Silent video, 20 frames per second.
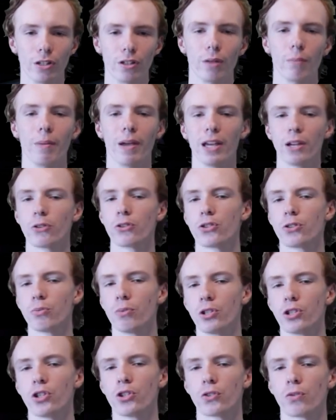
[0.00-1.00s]
and the banner
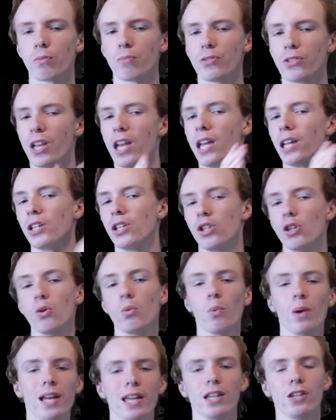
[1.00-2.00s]
switches from saying you
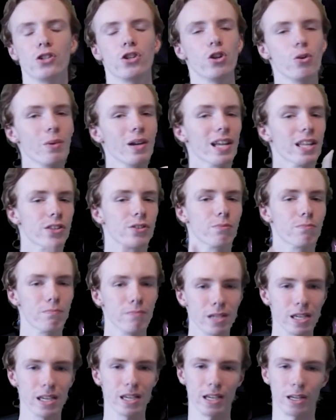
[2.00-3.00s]
win to It's
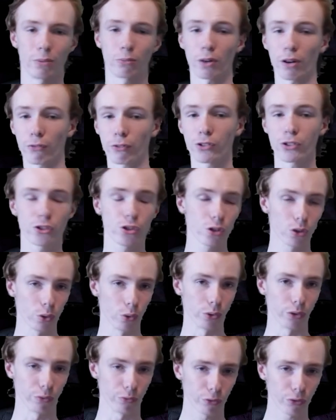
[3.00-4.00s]
Me in reference to
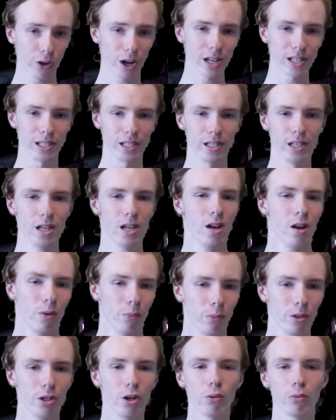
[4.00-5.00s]
Golden Freddy.
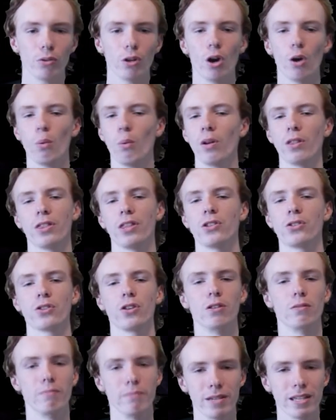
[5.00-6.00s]
We don't know what this
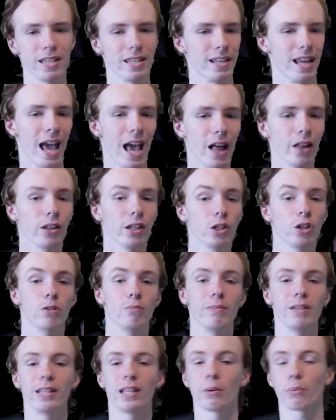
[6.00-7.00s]
could mean, hell it
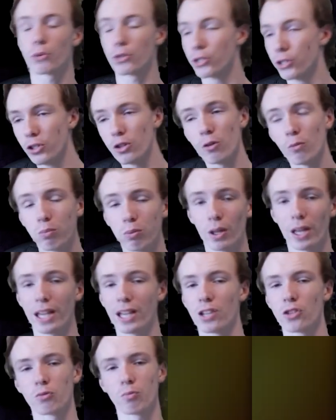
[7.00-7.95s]
could mean that we're still playing